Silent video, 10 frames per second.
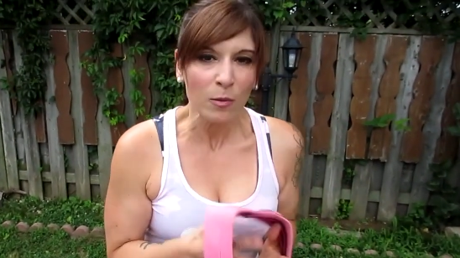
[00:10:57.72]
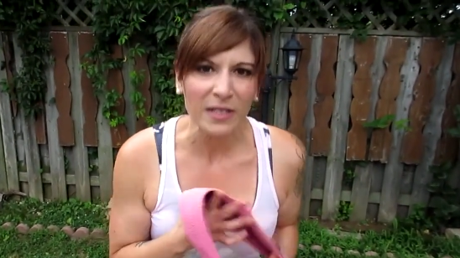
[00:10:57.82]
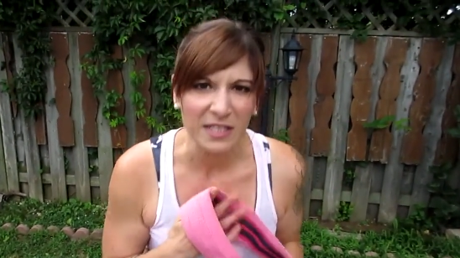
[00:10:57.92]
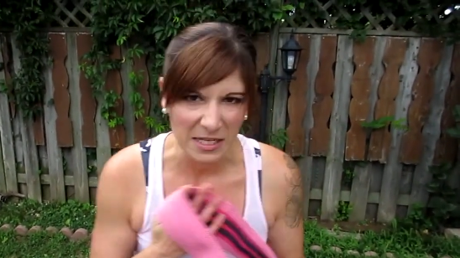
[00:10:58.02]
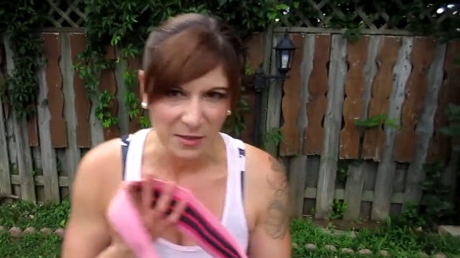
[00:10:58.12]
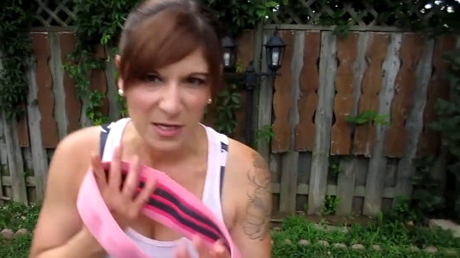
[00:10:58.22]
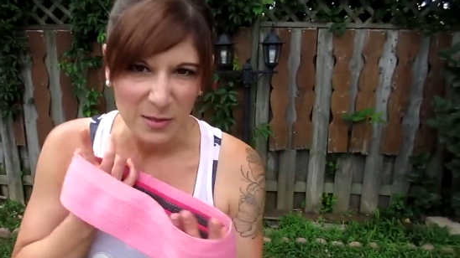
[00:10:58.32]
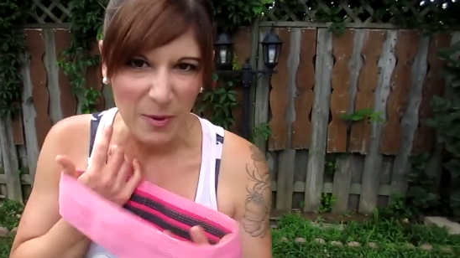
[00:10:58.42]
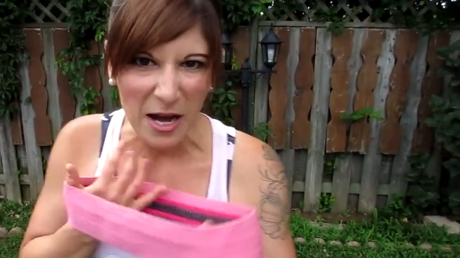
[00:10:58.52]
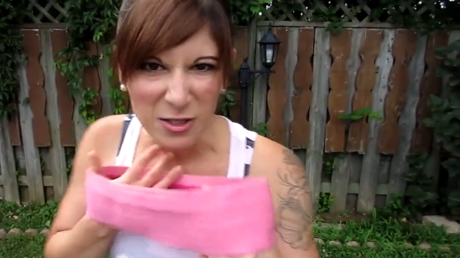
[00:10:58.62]

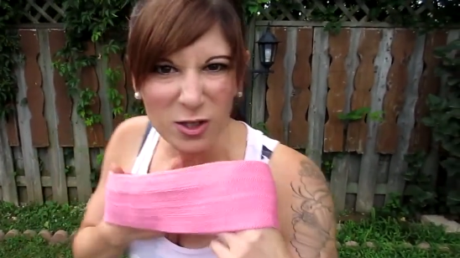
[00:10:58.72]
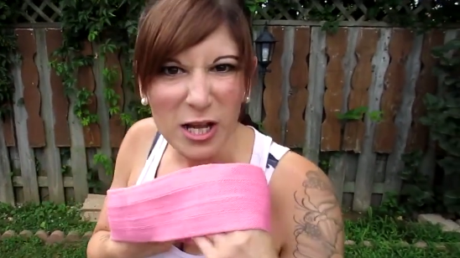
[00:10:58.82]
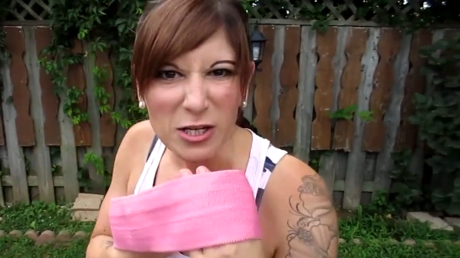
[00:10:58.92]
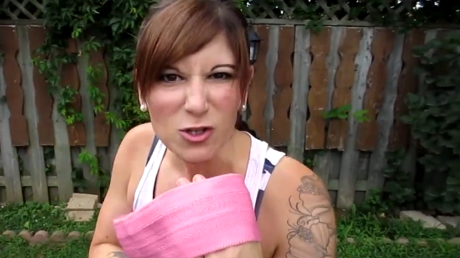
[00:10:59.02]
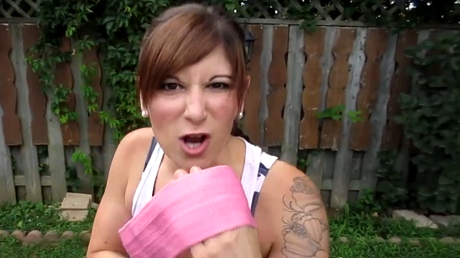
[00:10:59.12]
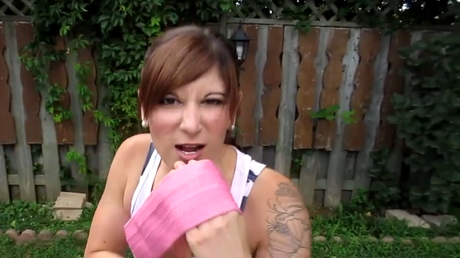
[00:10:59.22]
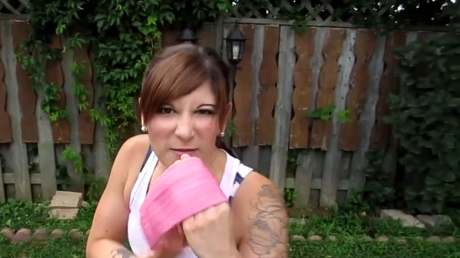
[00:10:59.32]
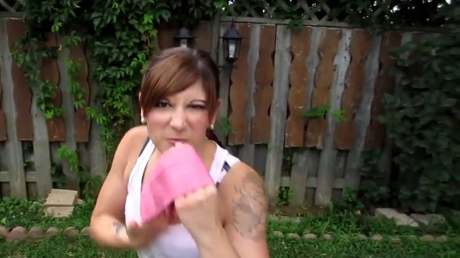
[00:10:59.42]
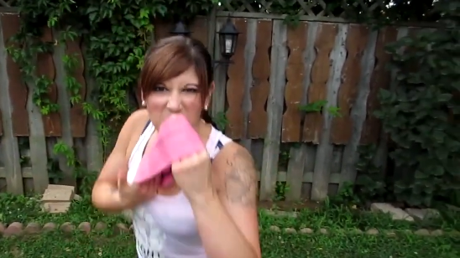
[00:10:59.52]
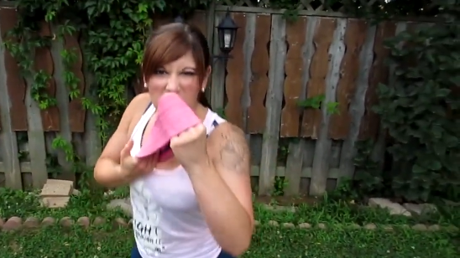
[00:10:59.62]
Resistance band slingshot
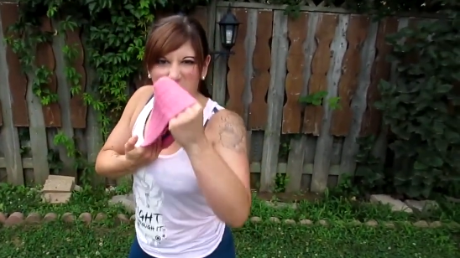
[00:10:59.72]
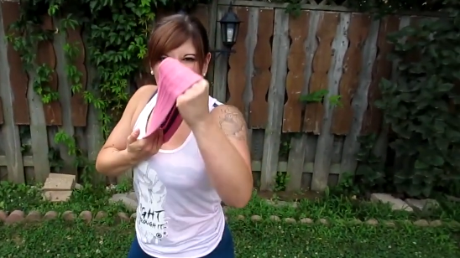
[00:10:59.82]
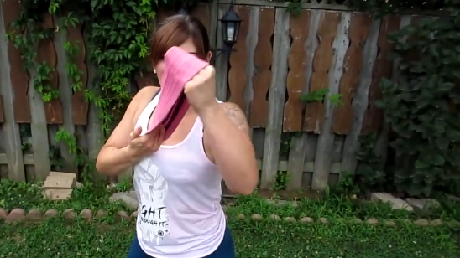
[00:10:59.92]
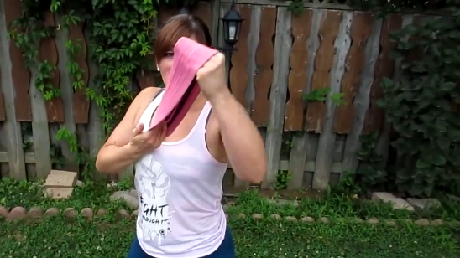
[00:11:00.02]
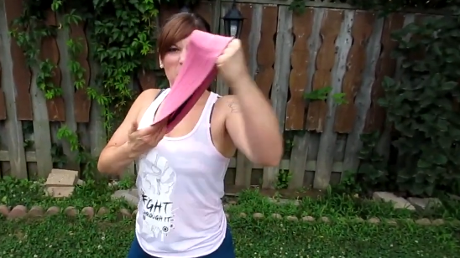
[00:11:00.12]
of doom.